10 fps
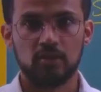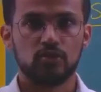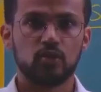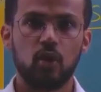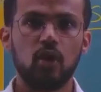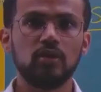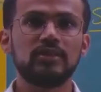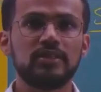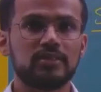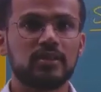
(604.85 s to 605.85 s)
So all
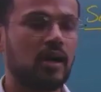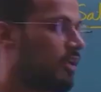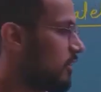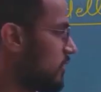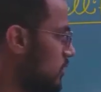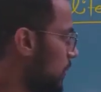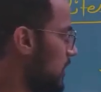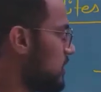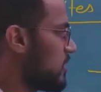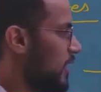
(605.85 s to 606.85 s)
these are
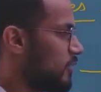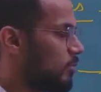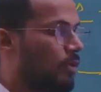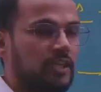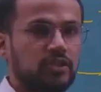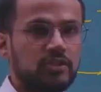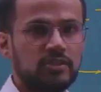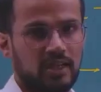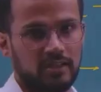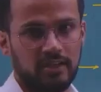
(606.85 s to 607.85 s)
space exploration
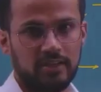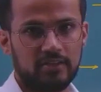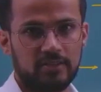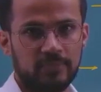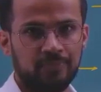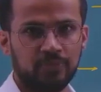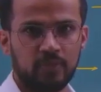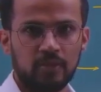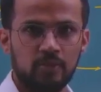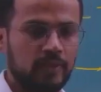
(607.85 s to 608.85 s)
satellites,
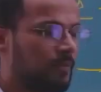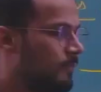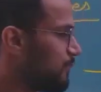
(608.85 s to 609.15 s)
right?